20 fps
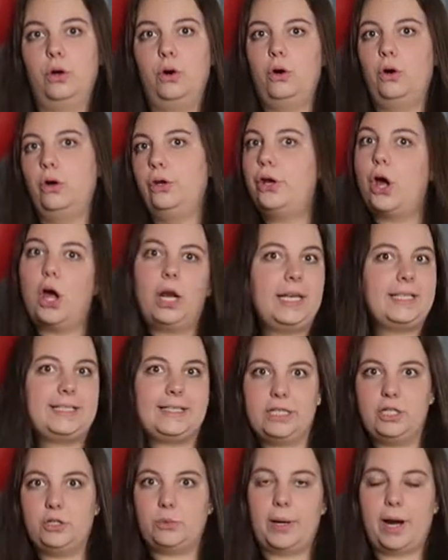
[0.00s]
or not
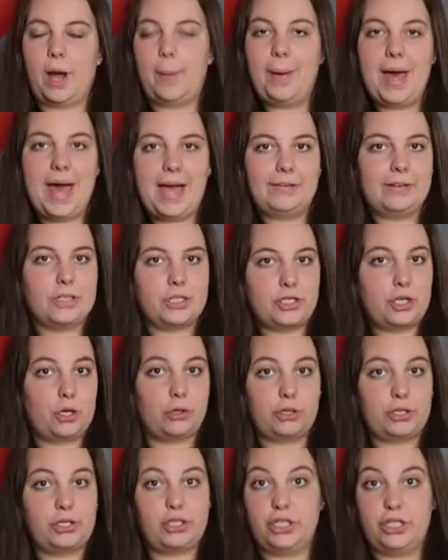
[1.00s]
listened when our parents
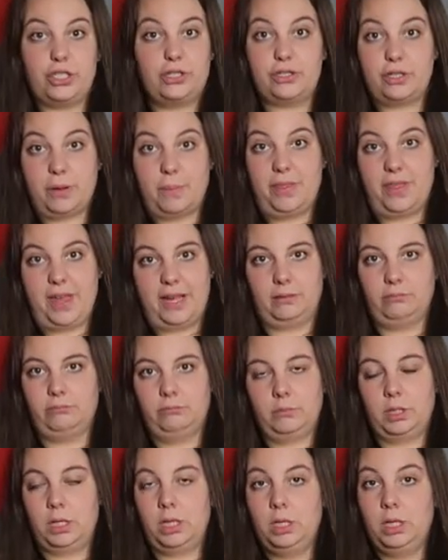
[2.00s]
told us to do something.
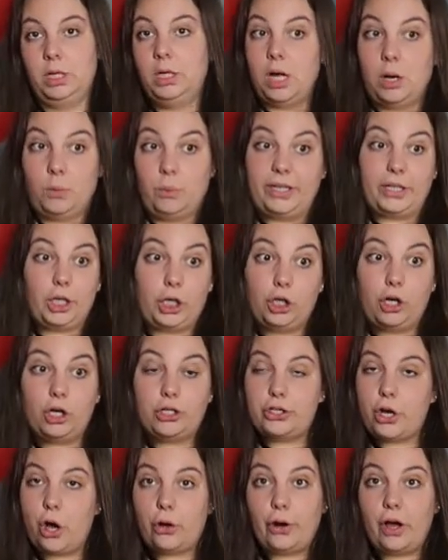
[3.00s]
We could have
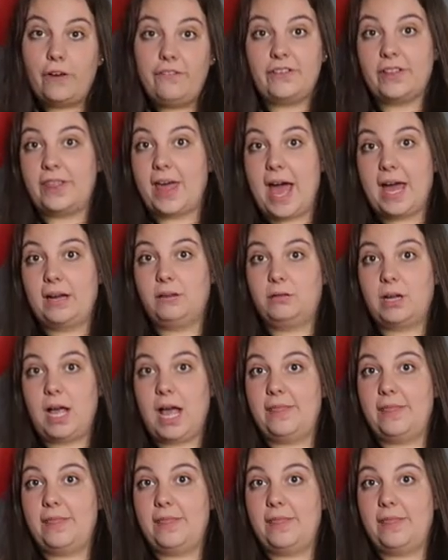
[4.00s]
got told off for that.